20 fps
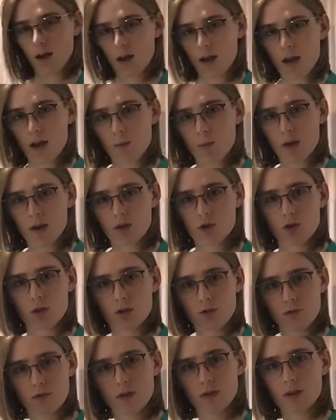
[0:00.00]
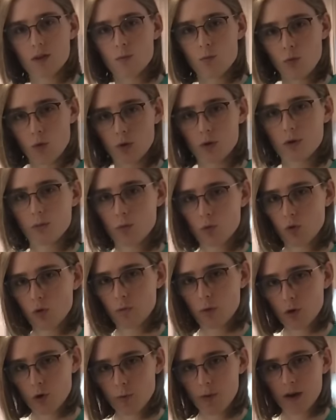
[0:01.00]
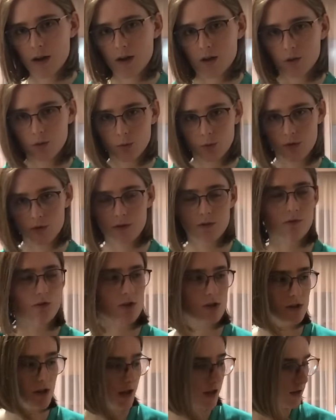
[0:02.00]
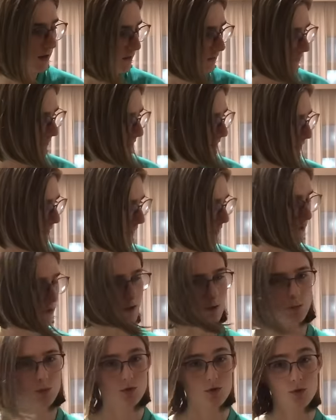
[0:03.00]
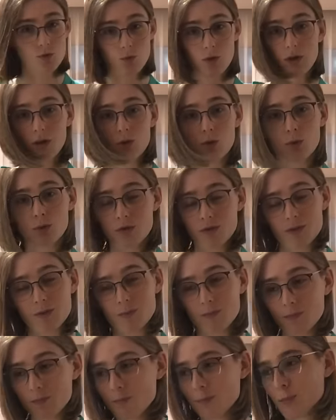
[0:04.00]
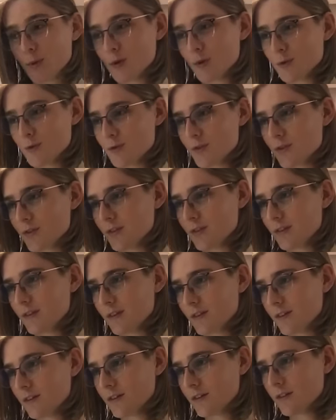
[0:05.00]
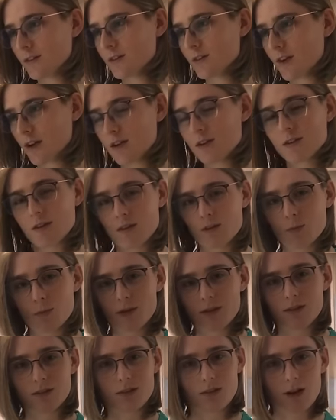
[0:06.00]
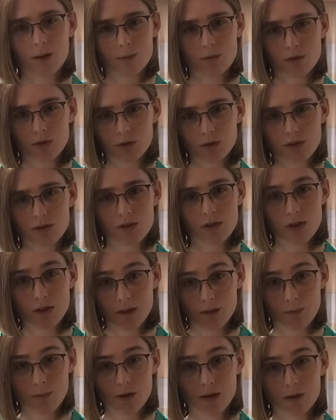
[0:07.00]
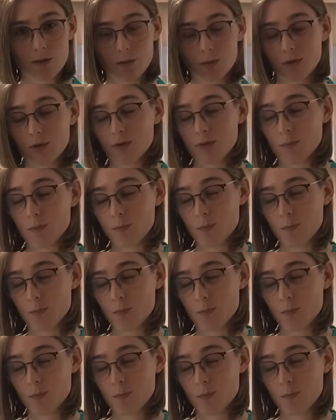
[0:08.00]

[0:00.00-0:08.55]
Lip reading: I am actually feeling more and more mobile with every day, which is really awesome, because the days I spent absolutely stuck in bed were